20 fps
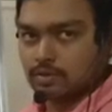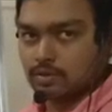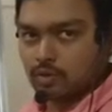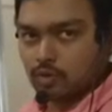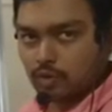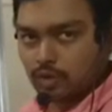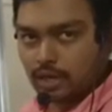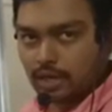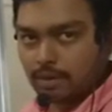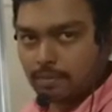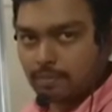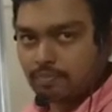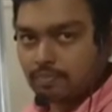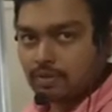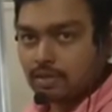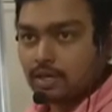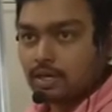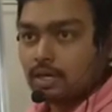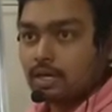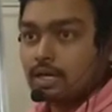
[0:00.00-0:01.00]
Okay,
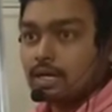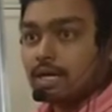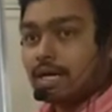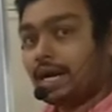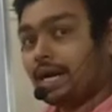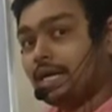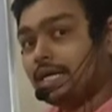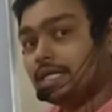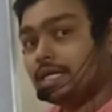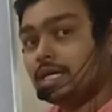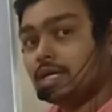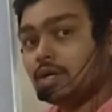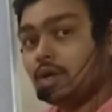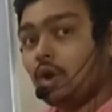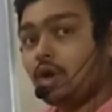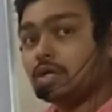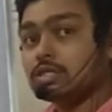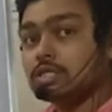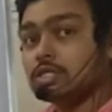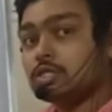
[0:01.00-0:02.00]
current year
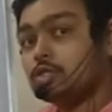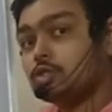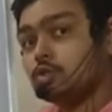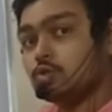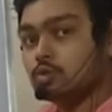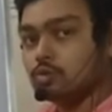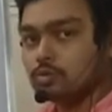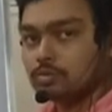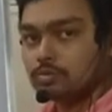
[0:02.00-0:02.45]
loss is 2.